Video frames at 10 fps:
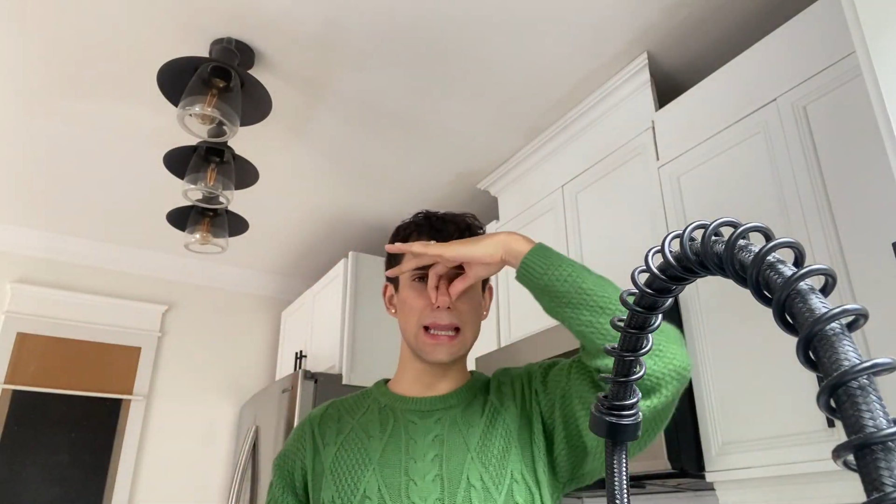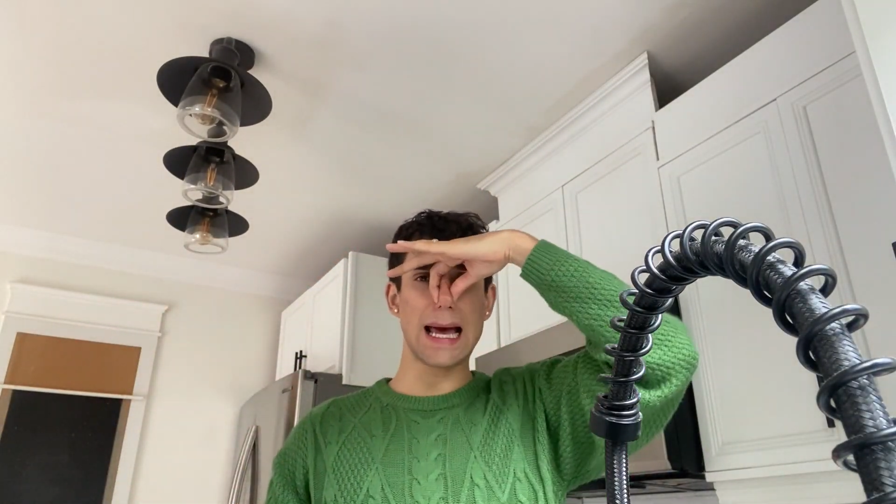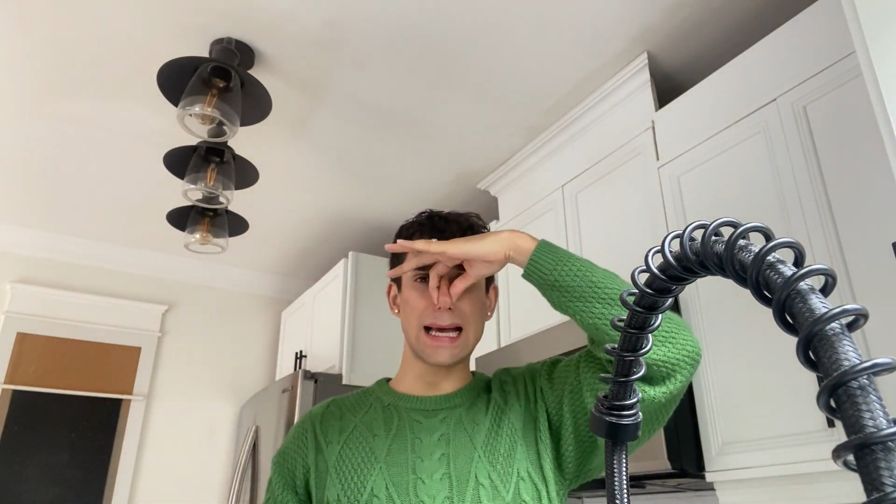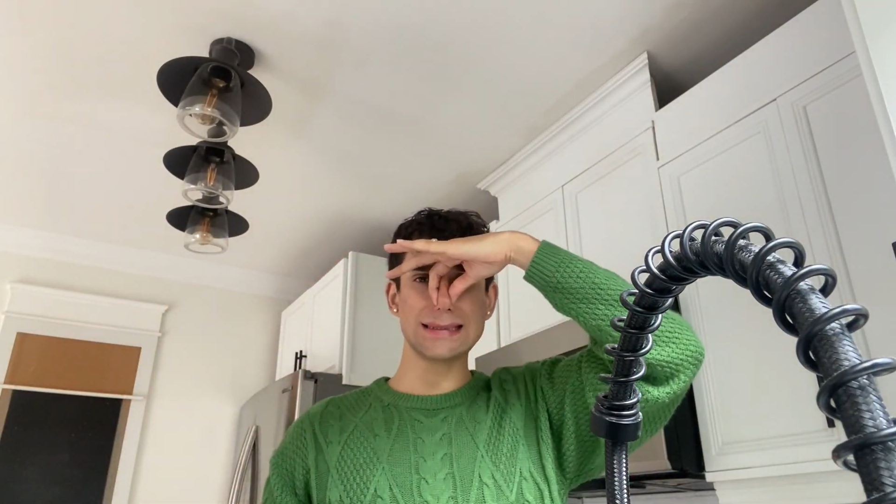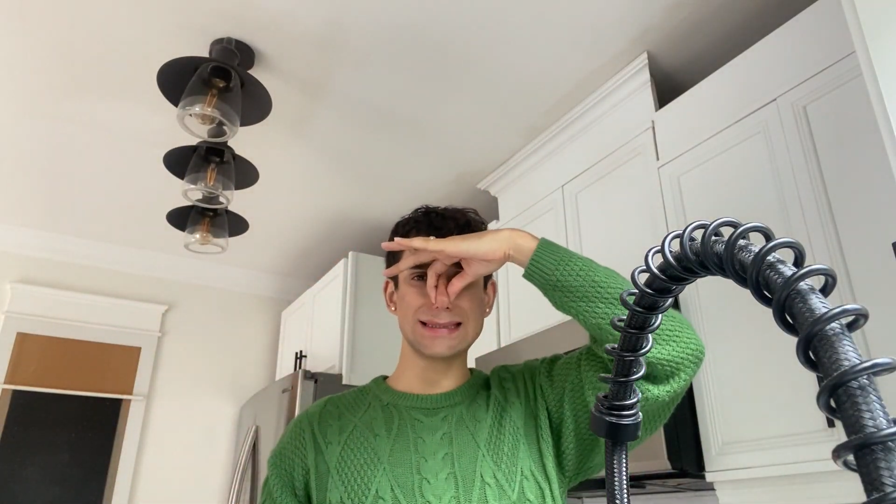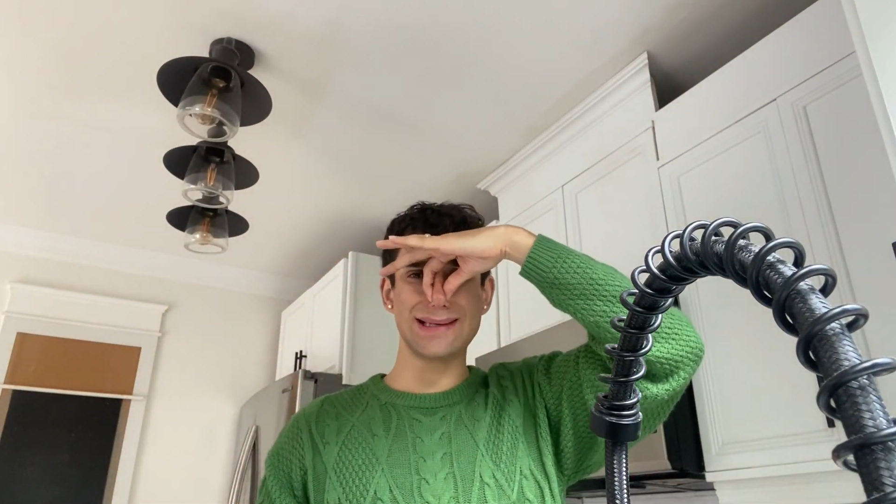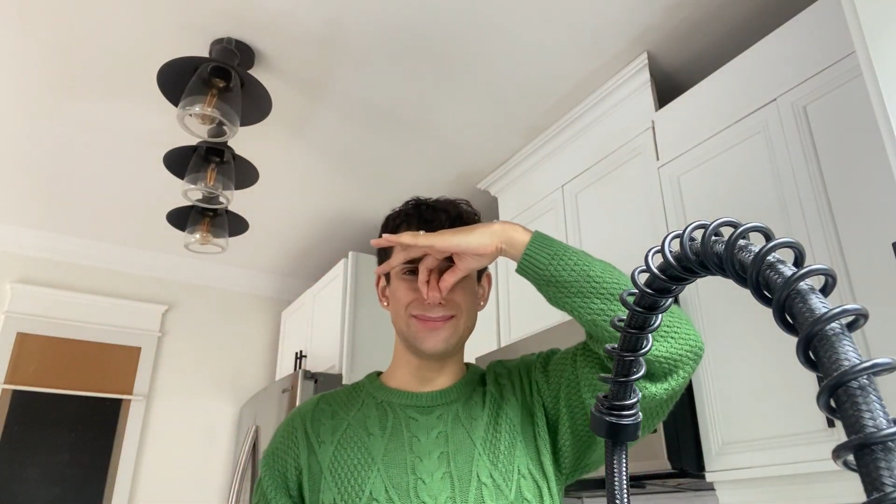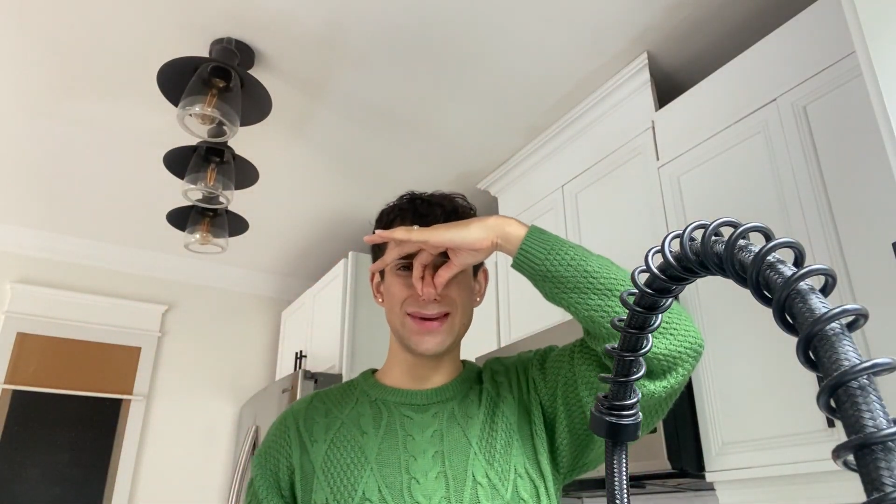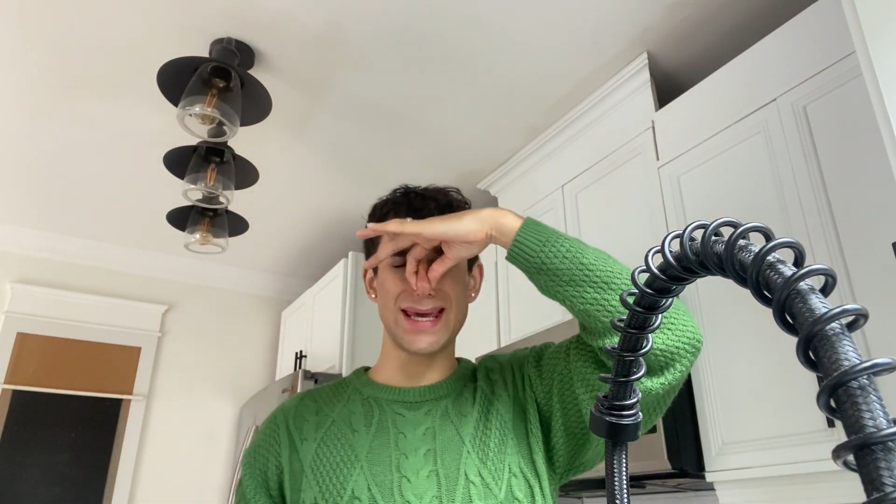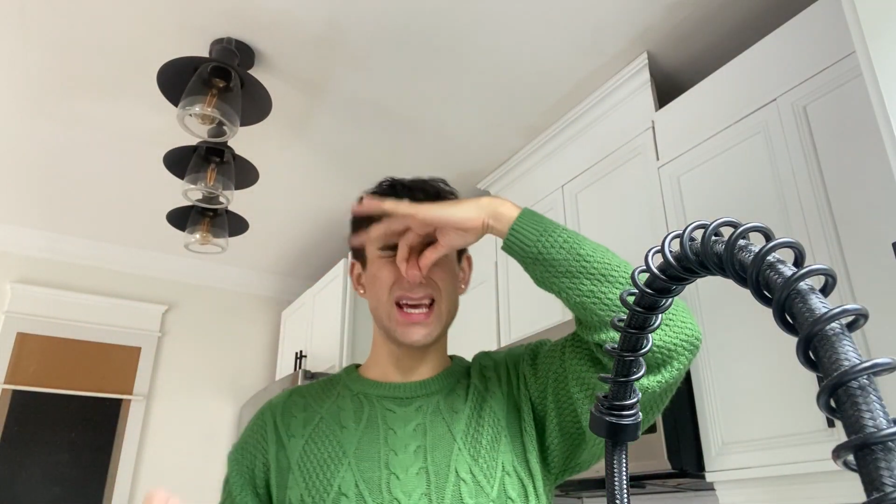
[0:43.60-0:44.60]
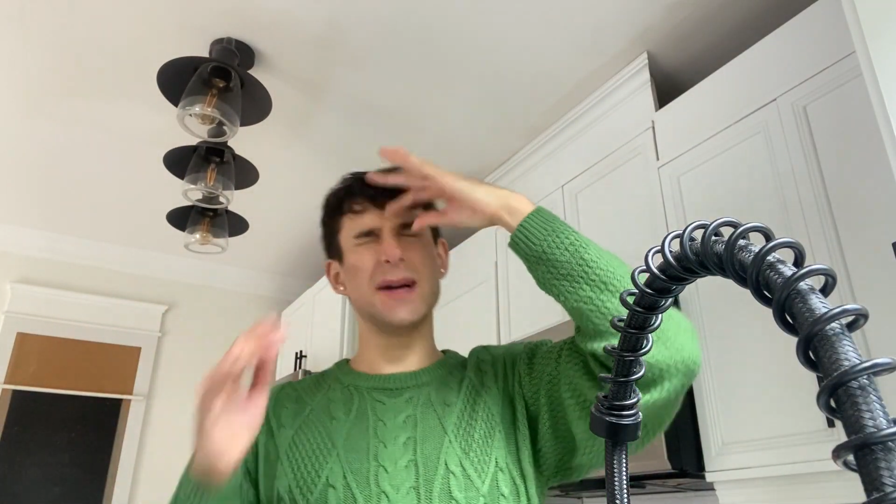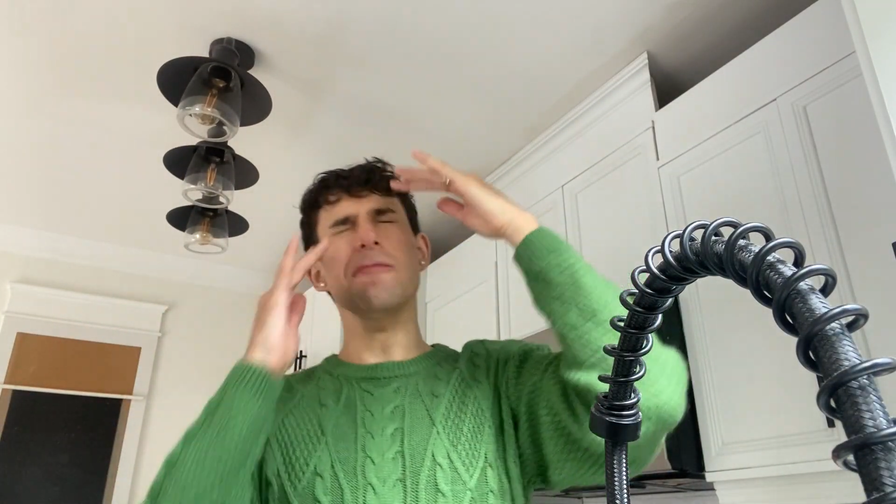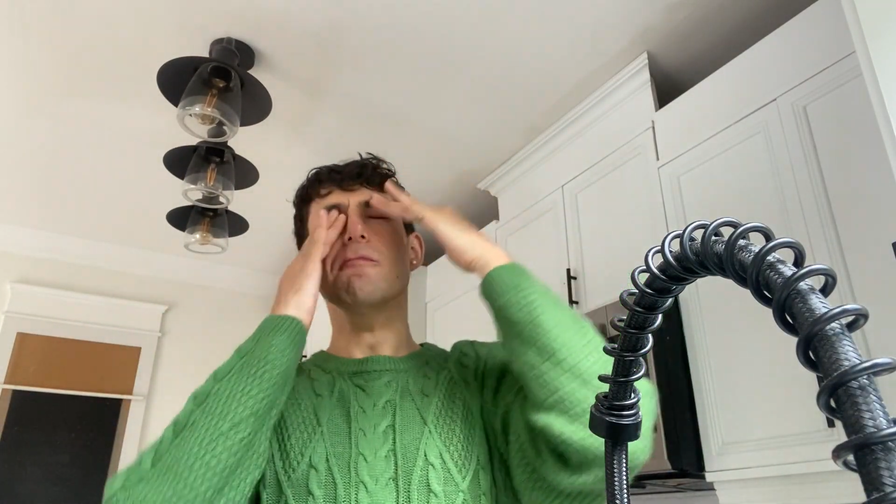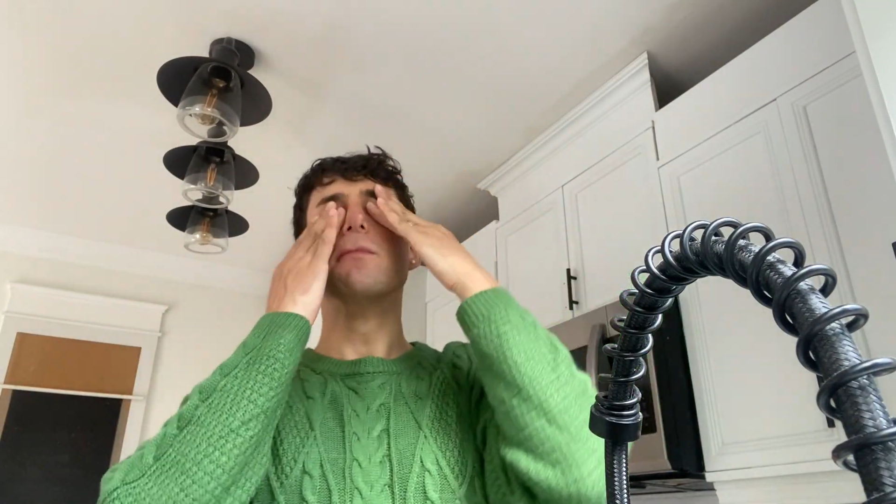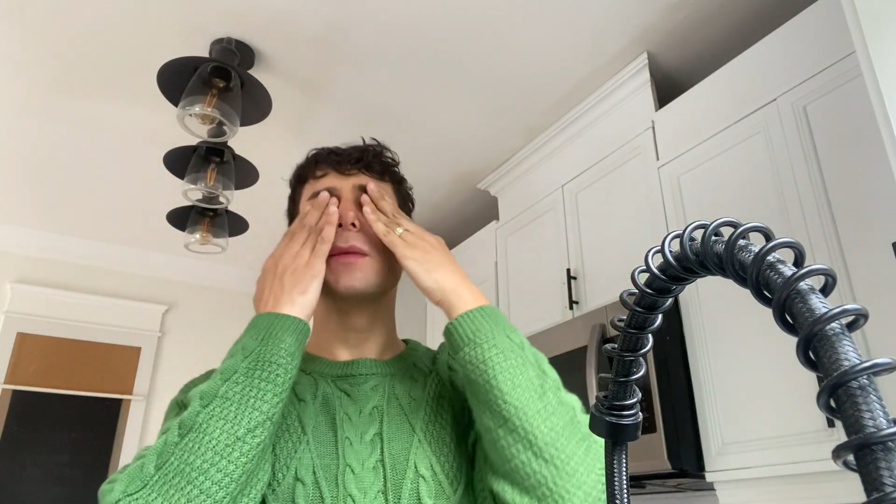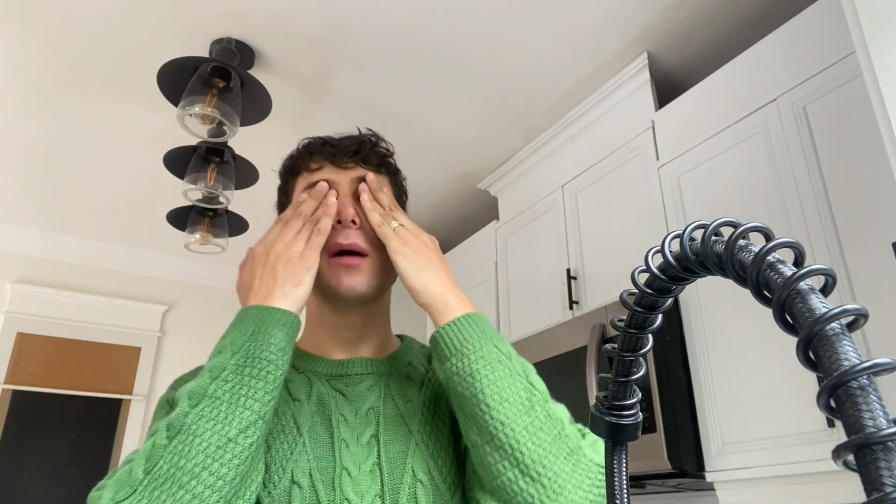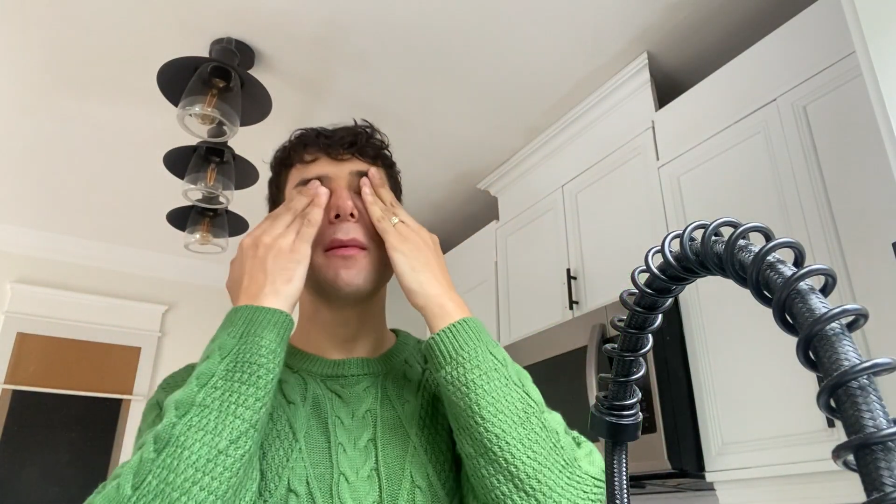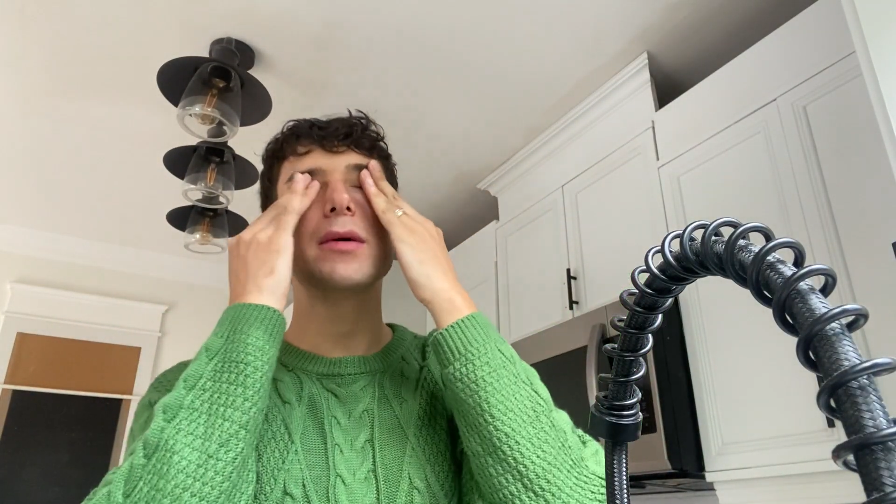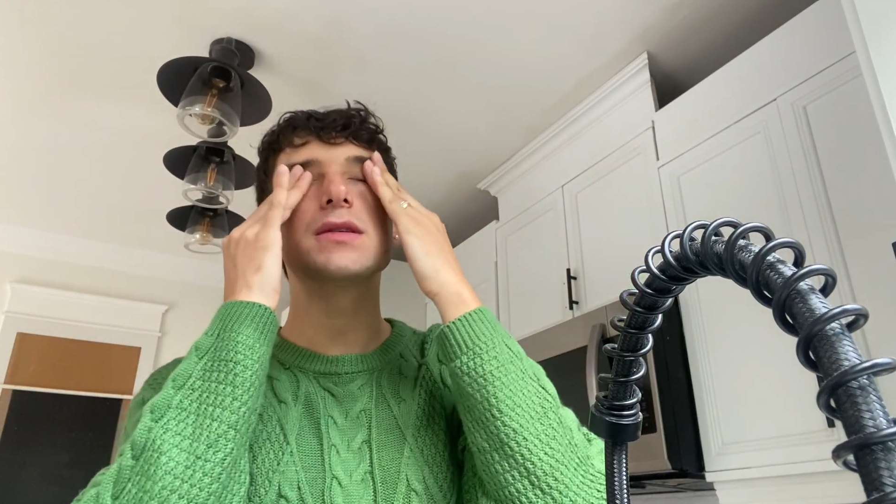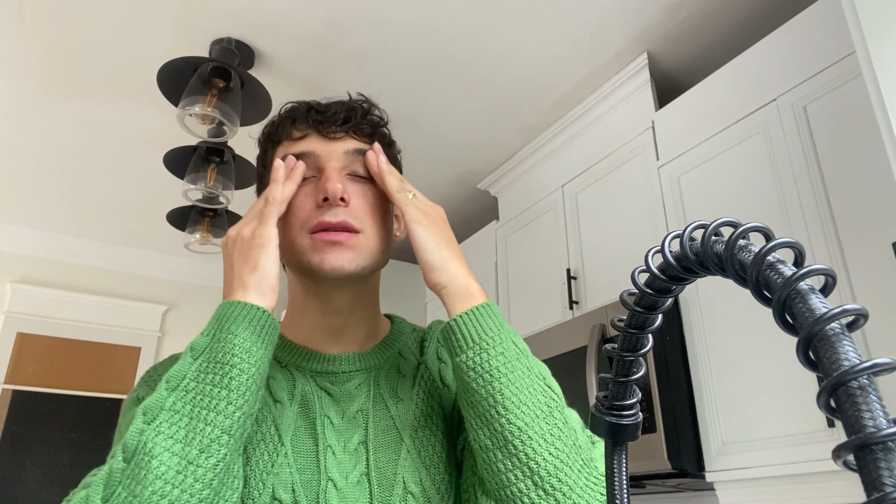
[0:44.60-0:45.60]
last of me. I'm
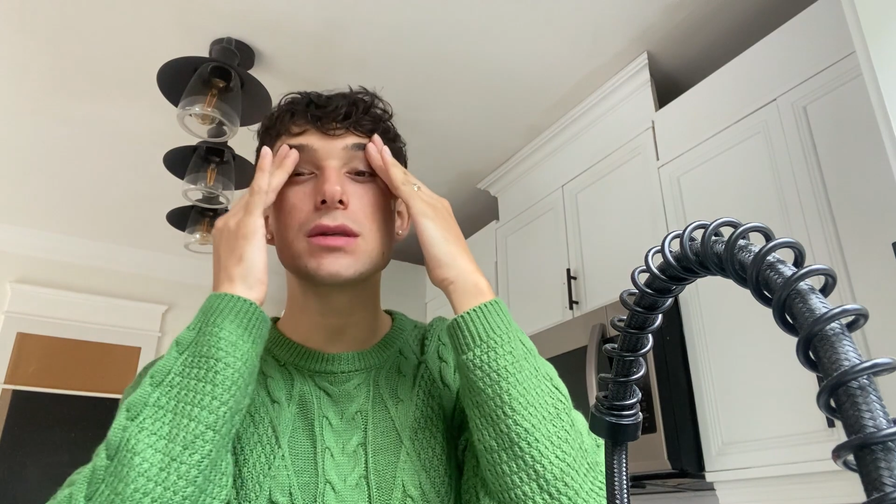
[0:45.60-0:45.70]
about to